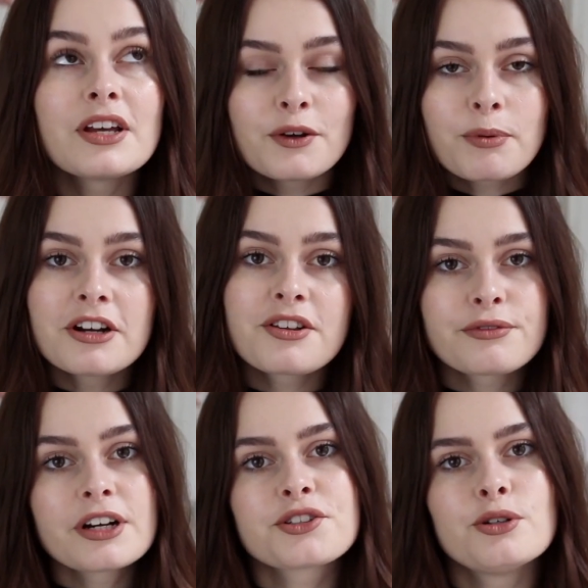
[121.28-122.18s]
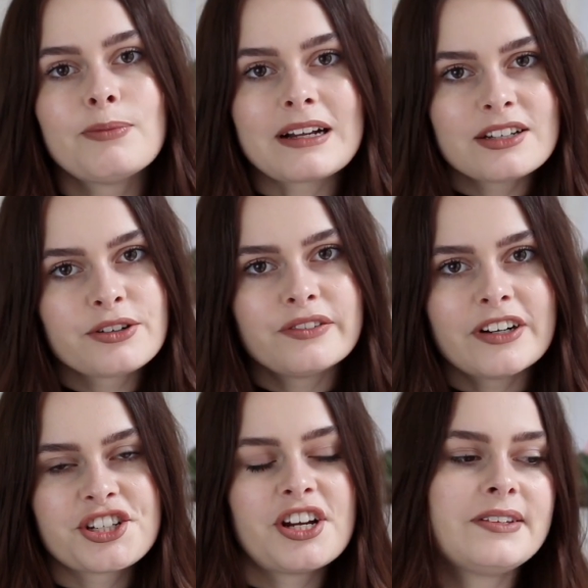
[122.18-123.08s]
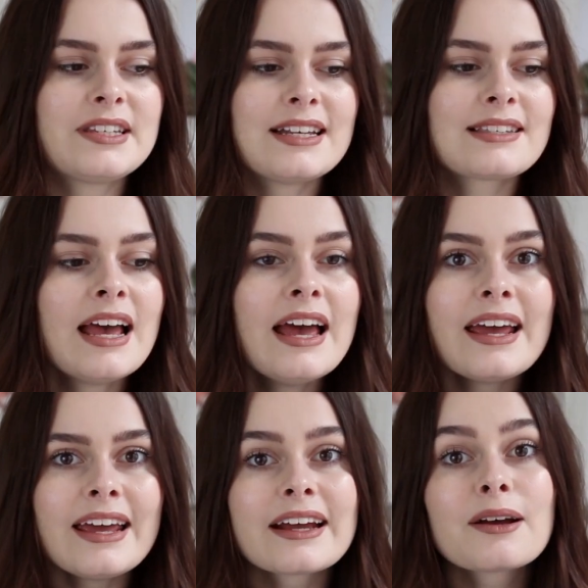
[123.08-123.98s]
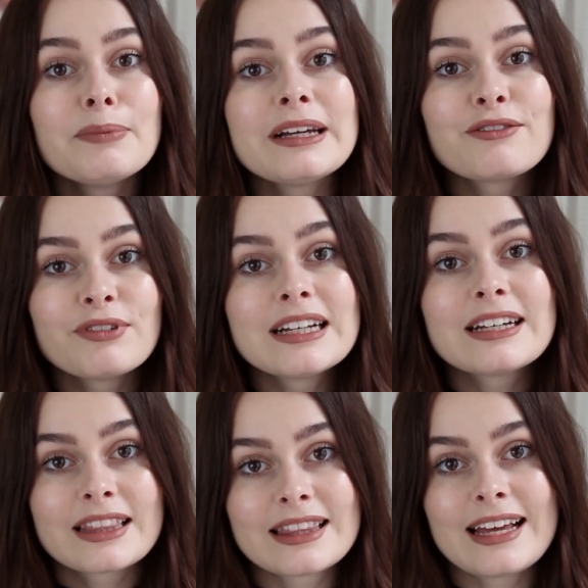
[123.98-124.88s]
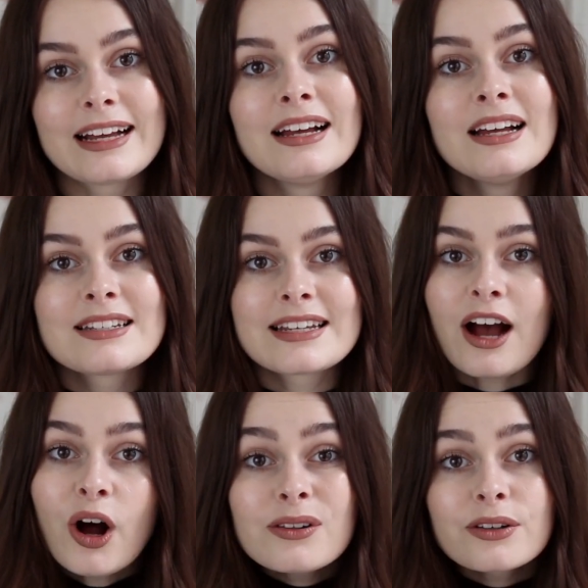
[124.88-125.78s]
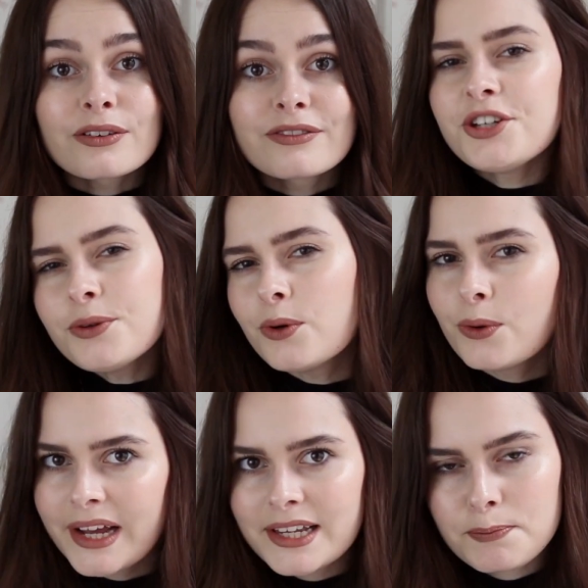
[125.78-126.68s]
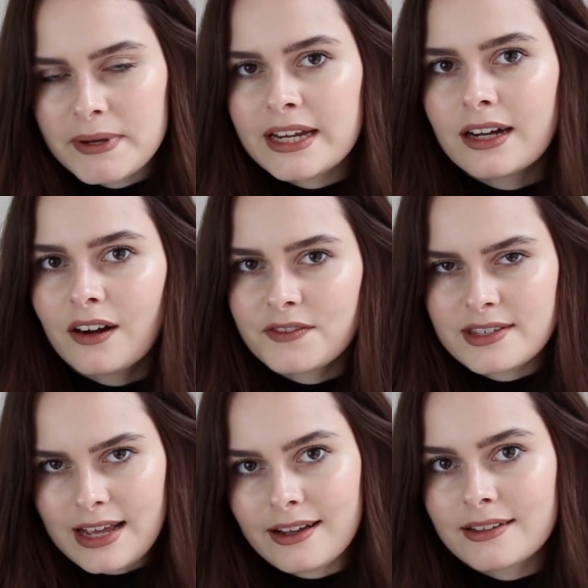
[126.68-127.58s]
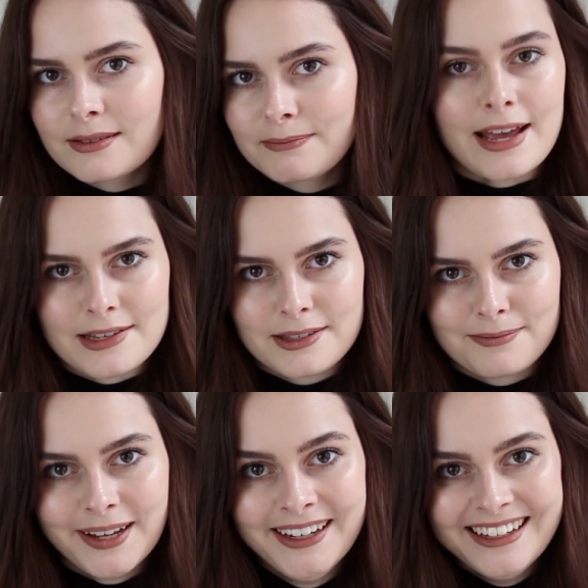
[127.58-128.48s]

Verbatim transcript: So if you're prone to thrush or bacterial vaginosis, it can be a really good thing to get hold of. Do you always pee after sex? Yes.